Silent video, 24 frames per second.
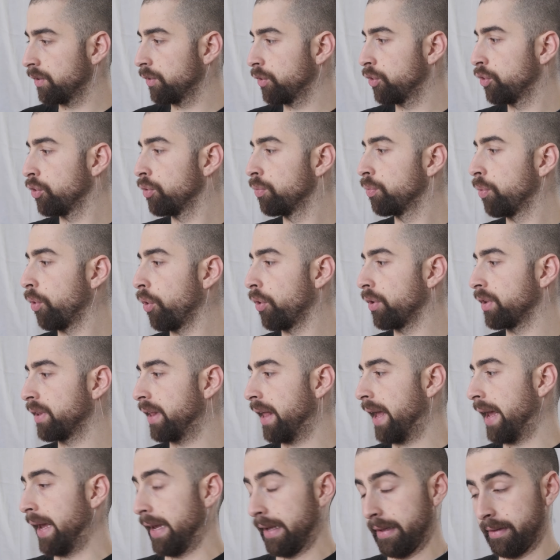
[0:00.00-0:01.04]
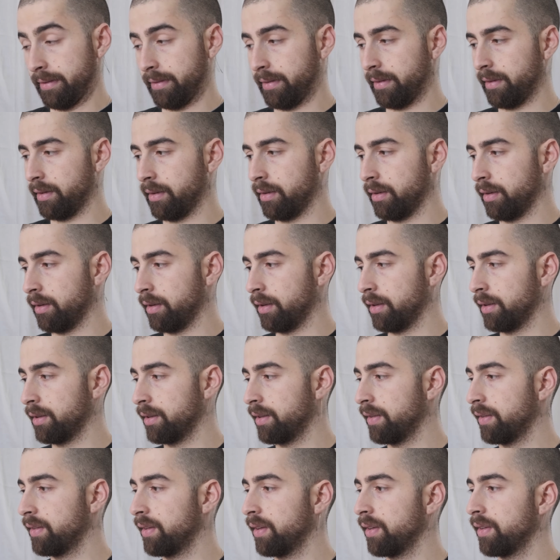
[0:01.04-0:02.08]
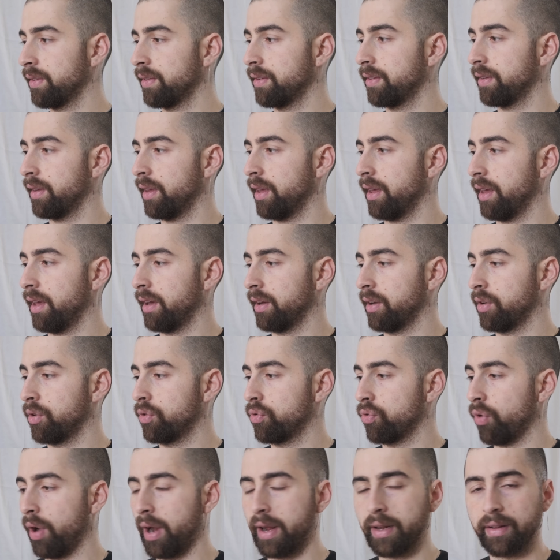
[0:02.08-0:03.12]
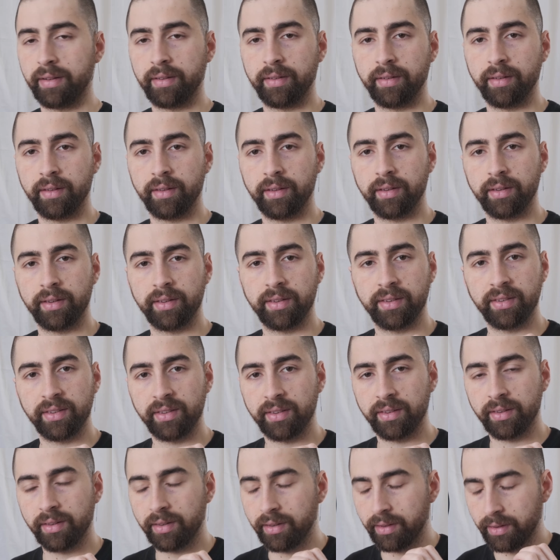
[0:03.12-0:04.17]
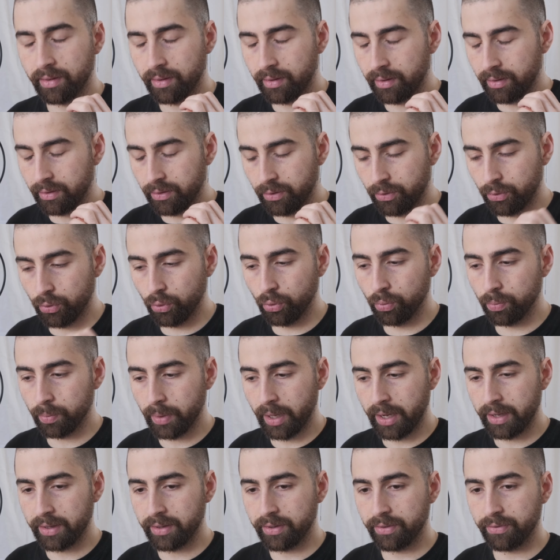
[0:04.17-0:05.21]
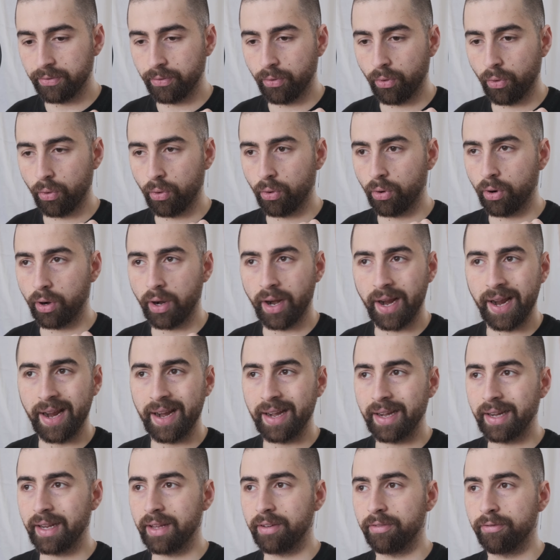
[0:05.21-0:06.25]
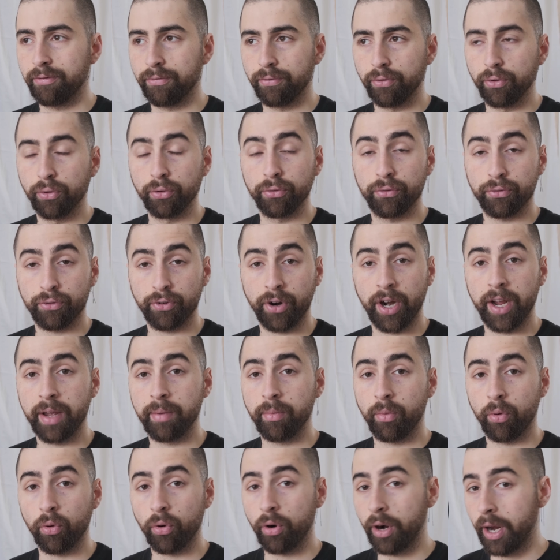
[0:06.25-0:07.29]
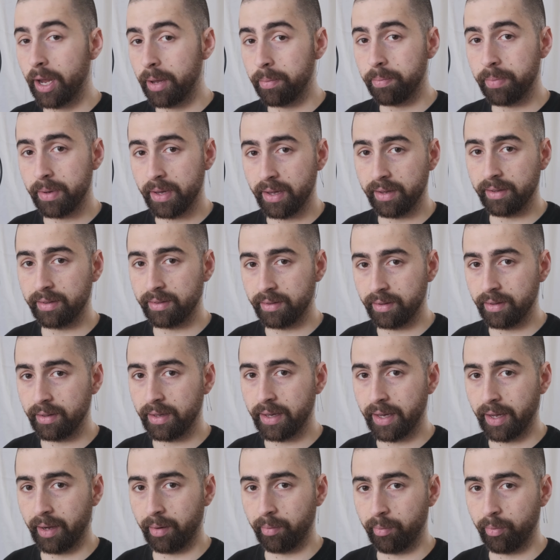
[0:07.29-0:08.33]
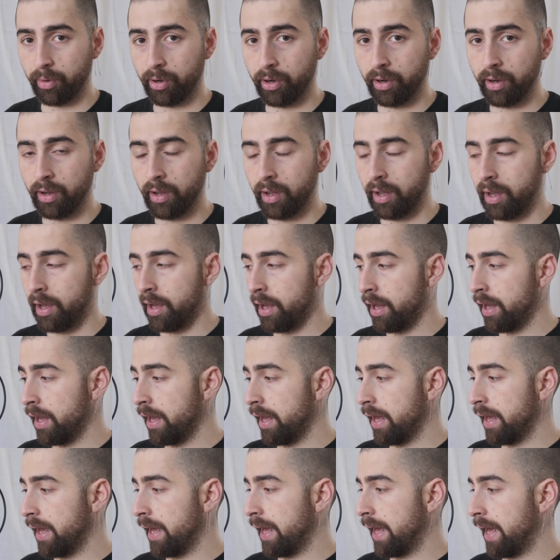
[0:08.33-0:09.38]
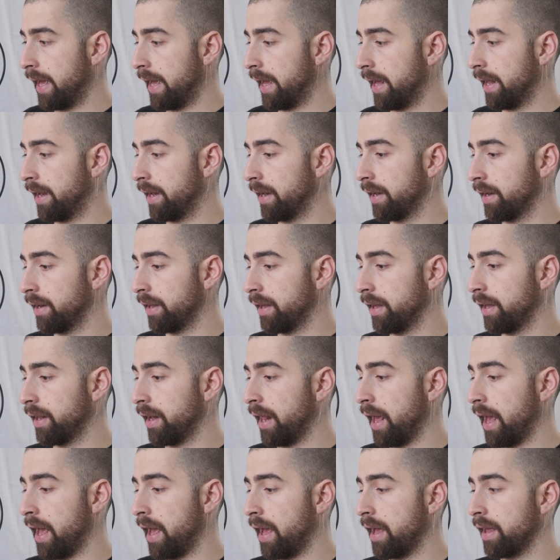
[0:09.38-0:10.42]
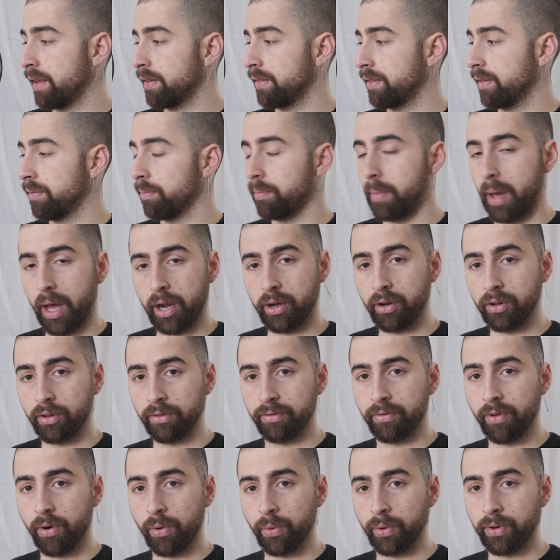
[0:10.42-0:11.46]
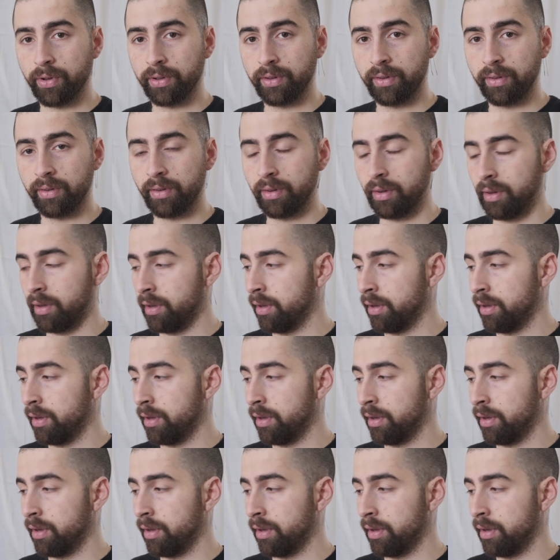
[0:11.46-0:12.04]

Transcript: 2.8. This is a great zoom lens for any full frame or APS-C camera, and it has manual focus,